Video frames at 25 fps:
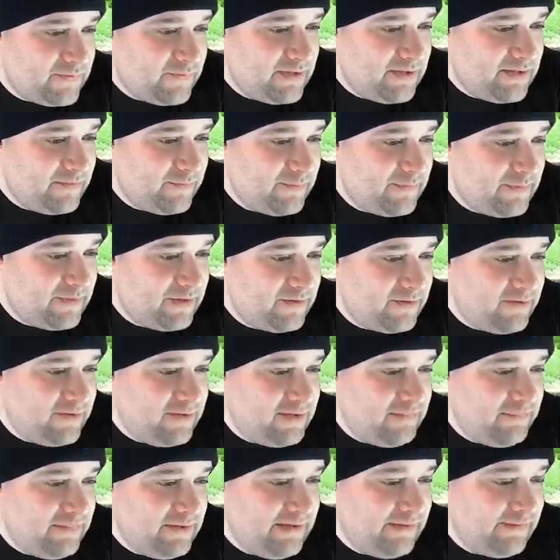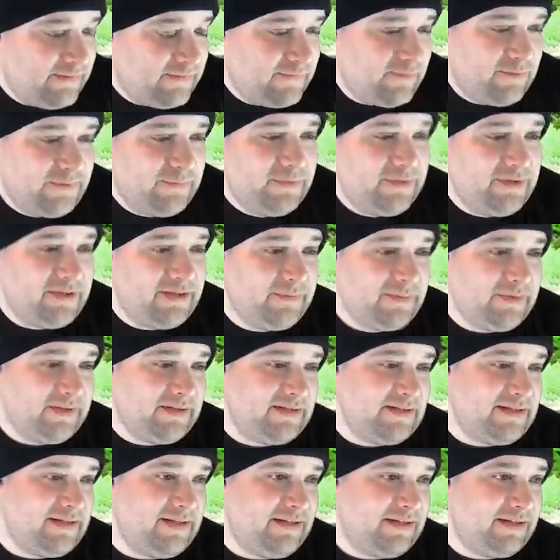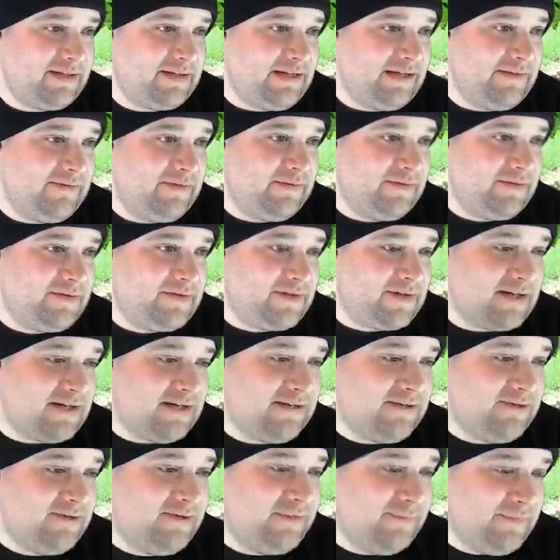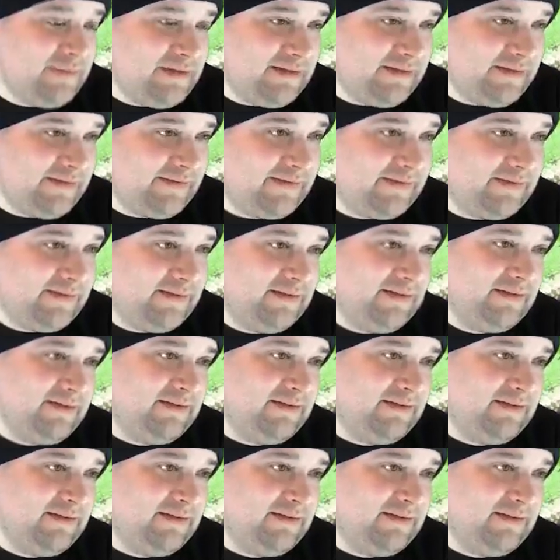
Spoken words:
to prepare green beans before putting them in the tank? I've never tried green beans,